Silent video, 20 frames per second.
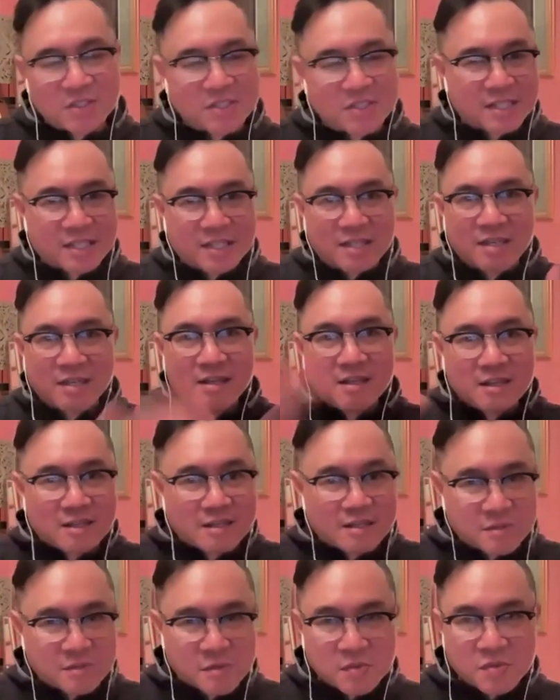She's like,
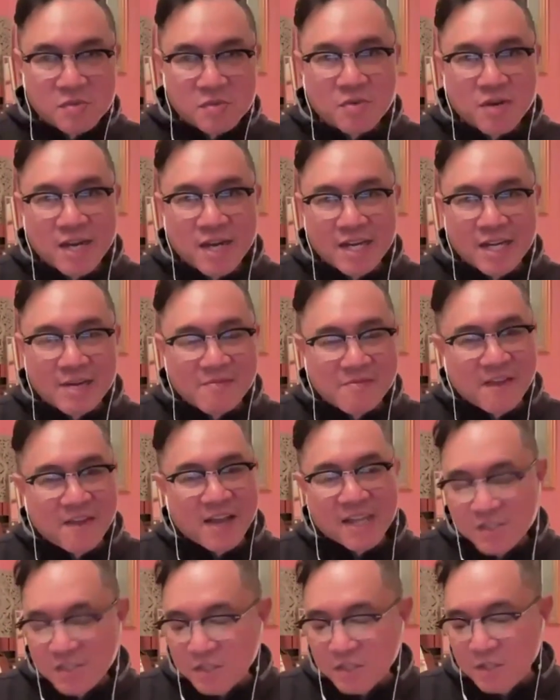this is great. I'm
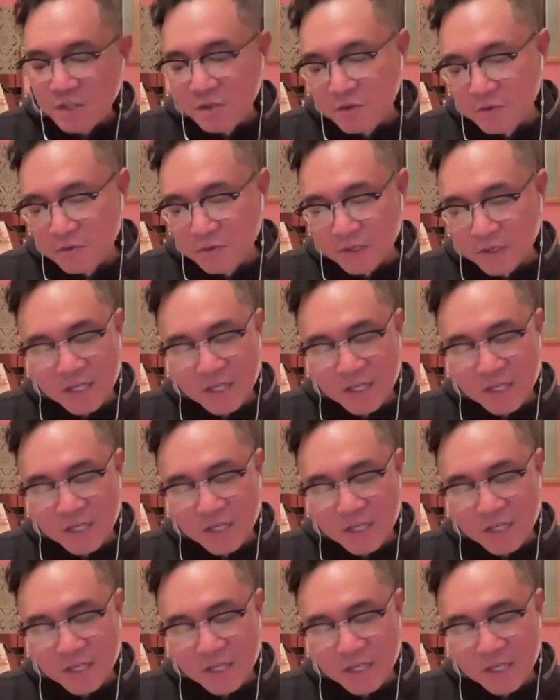faxing you